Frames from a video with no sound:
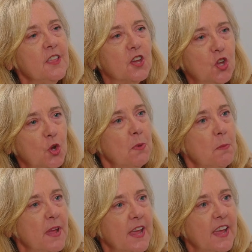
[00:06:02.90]
the
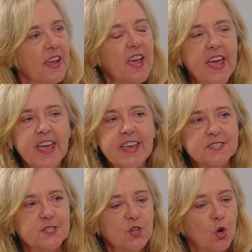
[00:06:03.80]
human being
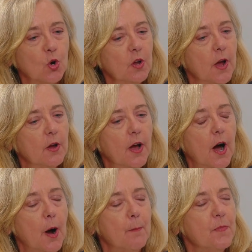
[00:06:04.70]
is
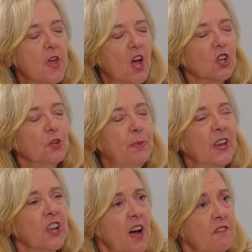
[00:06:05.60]

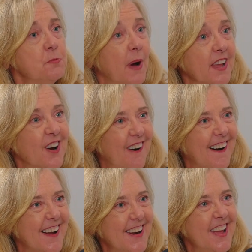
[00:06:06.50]
beloved by
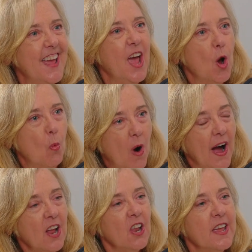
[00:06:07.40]
God
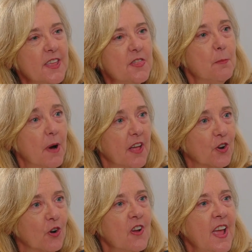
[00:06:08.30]
while in the
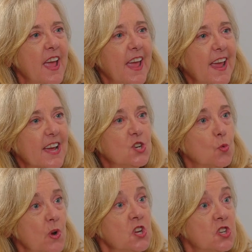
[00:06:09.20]
mother, and
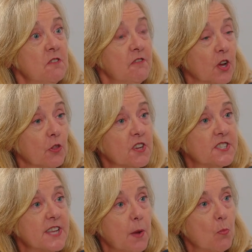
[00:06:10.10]
we should feel the
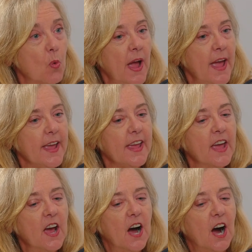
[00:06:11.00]
same way.
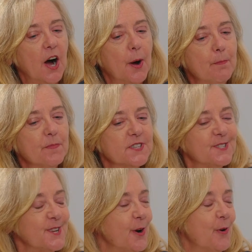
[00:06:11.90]

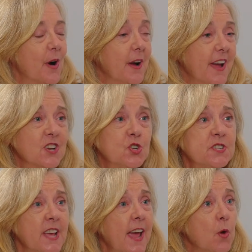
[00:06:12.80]
As you
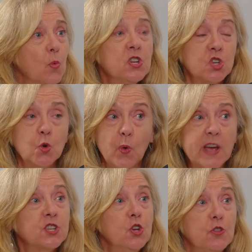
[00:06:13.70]
say, we should
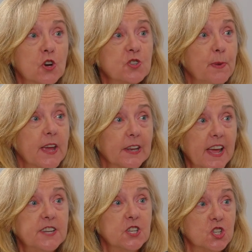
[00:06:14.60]
rescue those being
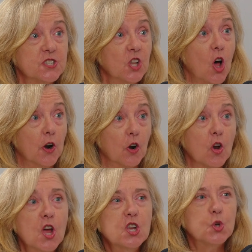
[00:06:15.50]
led to slaughter.
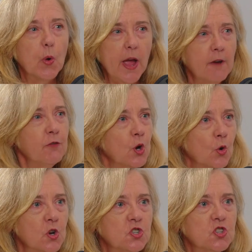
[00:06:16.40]
So every
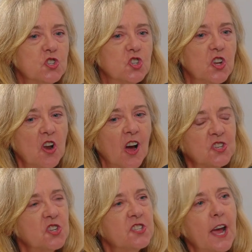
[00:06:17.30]
Christian should not
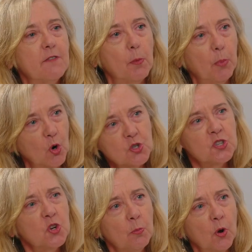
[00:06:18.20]
just have a
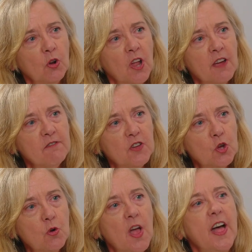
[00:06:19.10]
personal pro-life
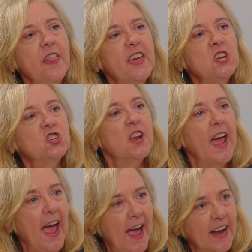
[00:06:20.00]
view, they should
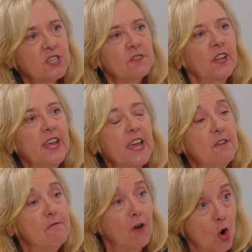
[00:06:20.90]
actively
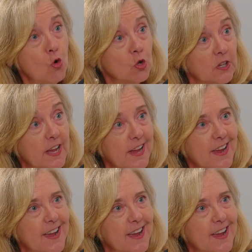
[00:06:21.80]
and vocally